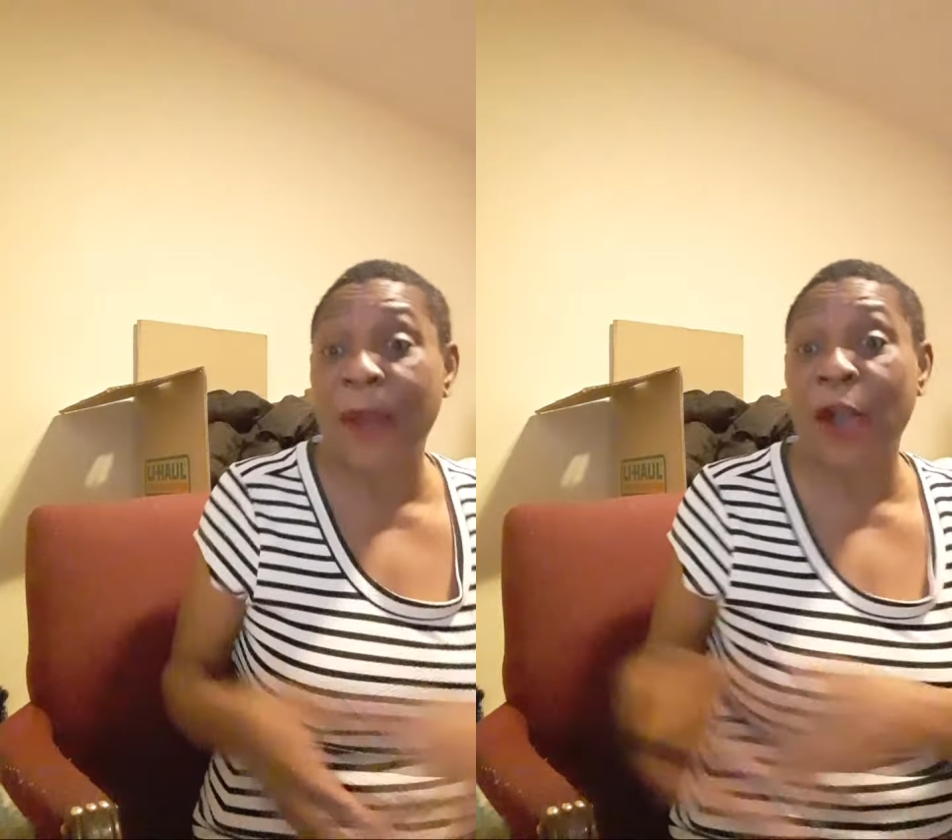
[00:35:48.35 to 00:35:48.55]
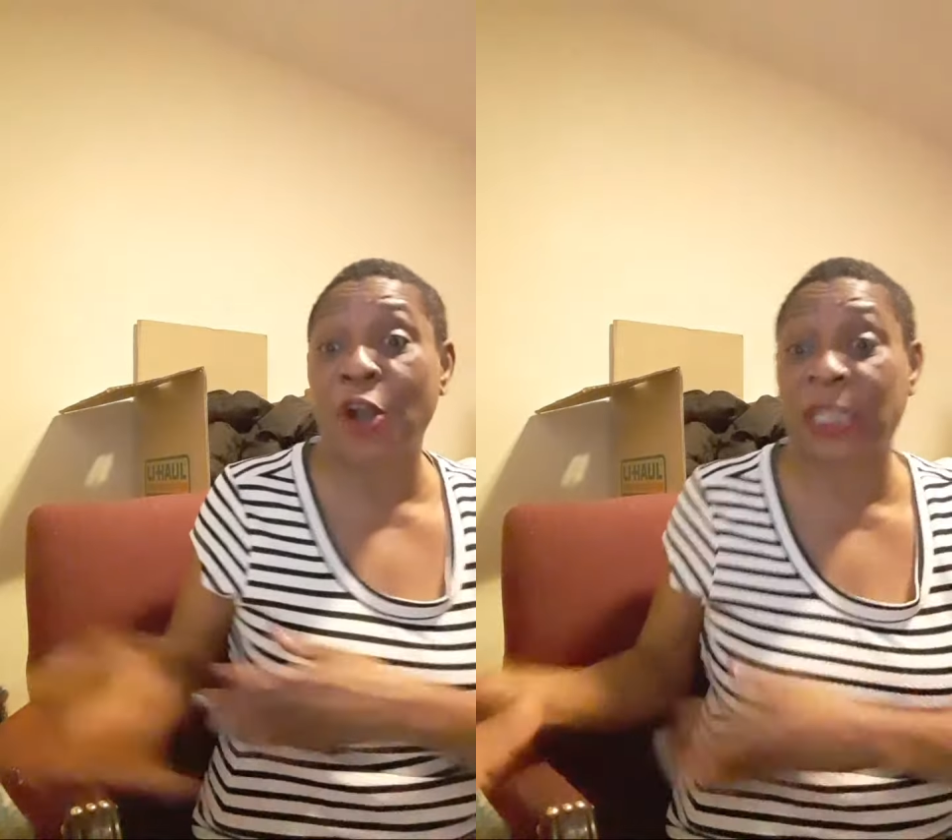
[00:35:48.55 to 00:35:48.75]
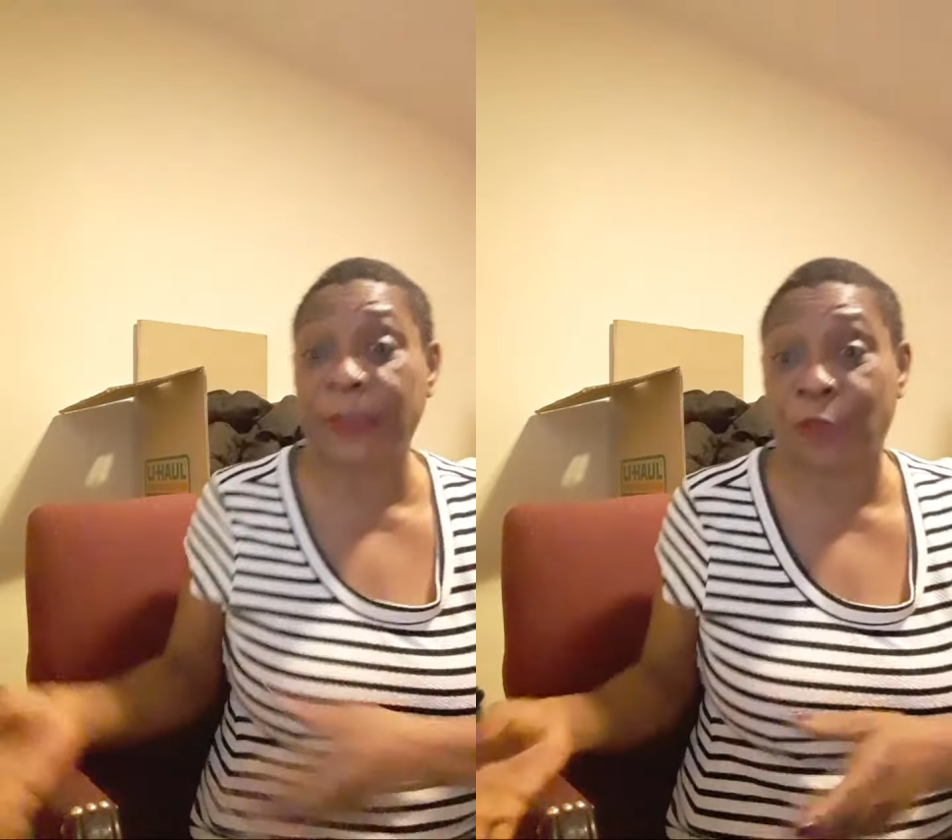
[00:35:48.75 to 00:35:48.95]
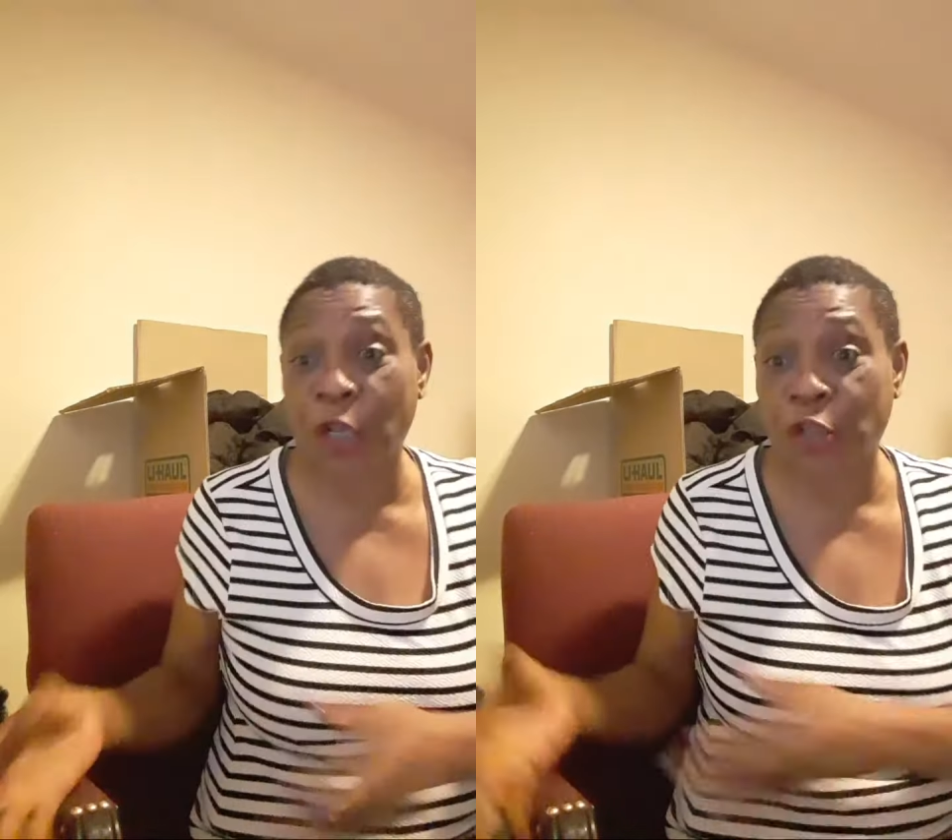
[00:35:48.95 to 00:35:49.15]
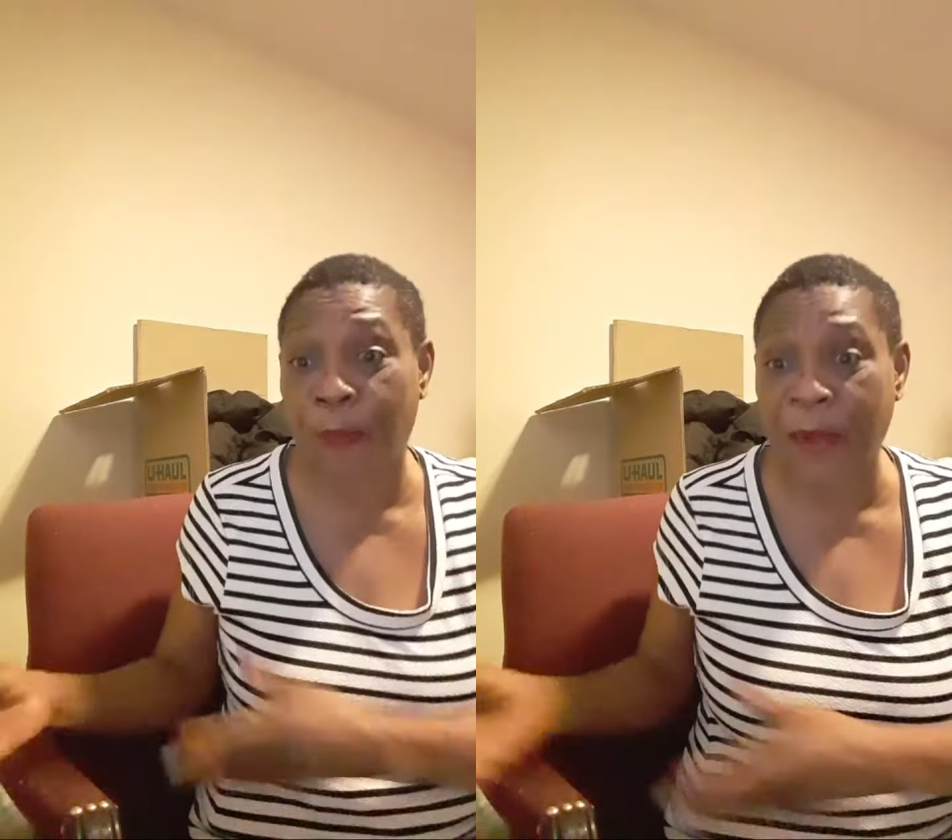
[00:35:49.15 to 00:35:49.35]
to go see talk
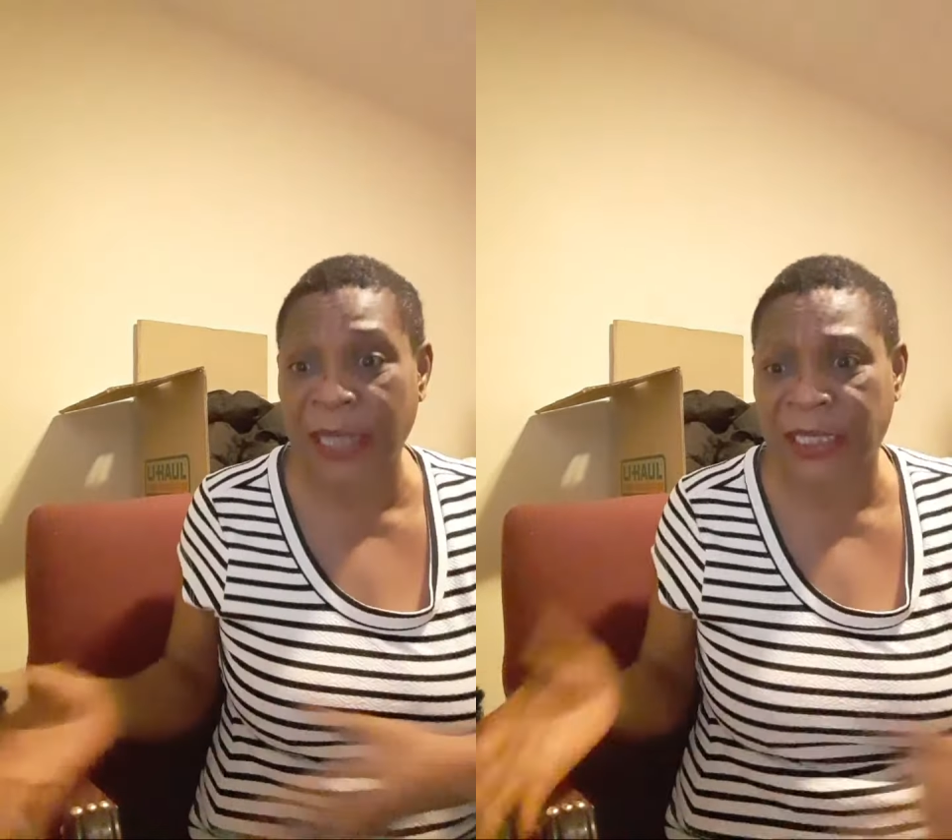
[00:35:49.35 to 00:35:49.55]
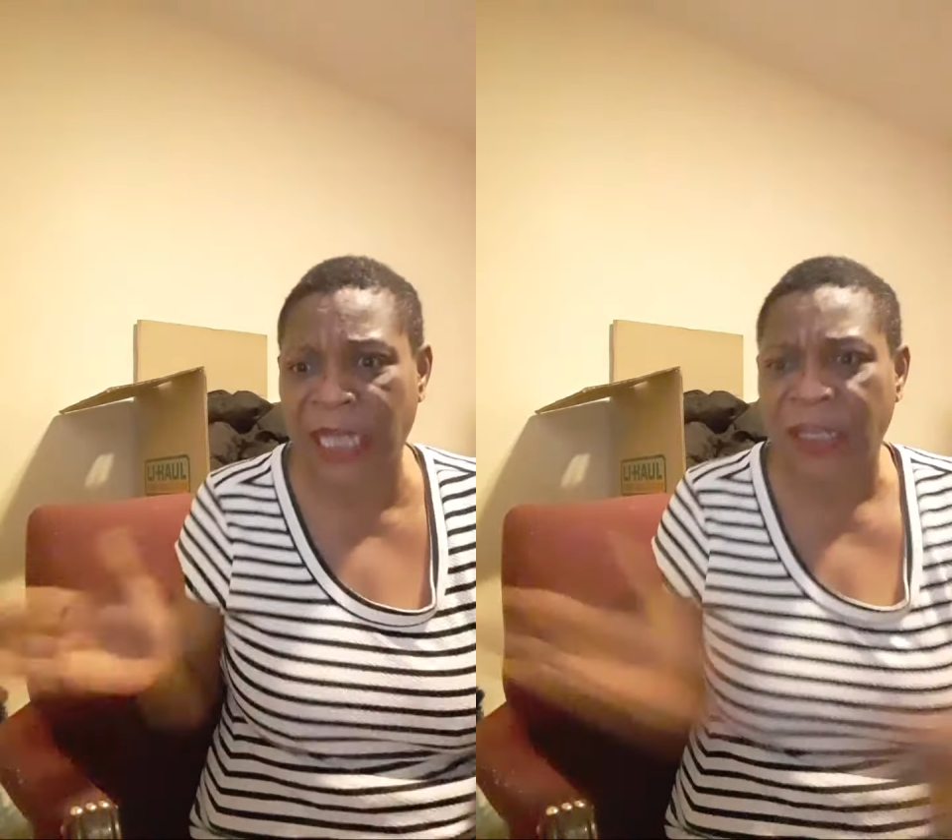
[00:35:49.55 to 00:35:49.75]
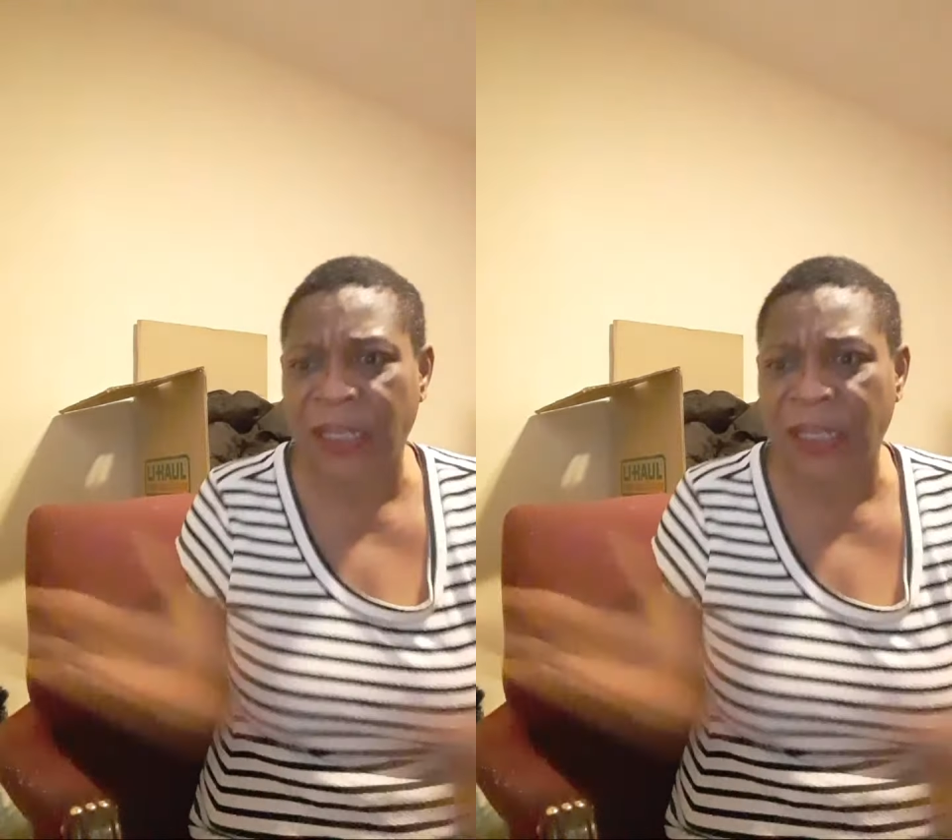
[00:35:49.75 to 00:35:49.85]
to president,